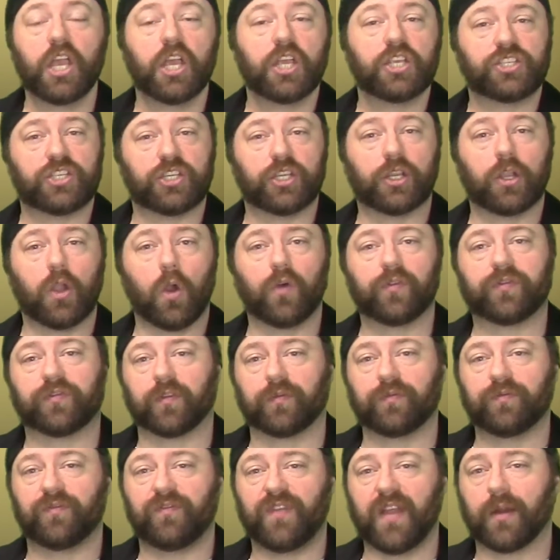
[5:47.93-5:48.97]
So you go
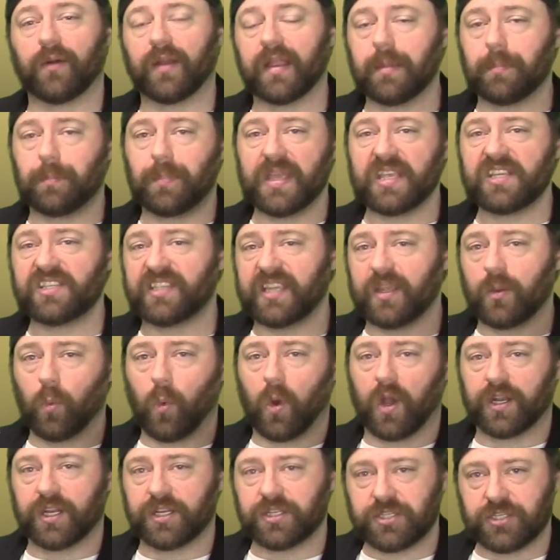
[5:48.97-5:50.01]
from very busy
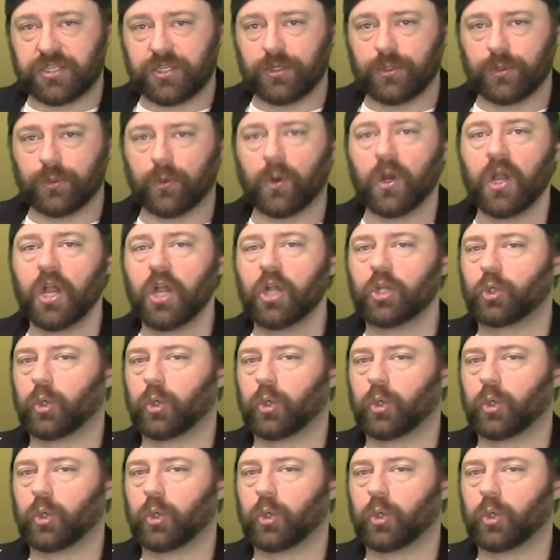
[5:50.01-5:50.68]
1 and 2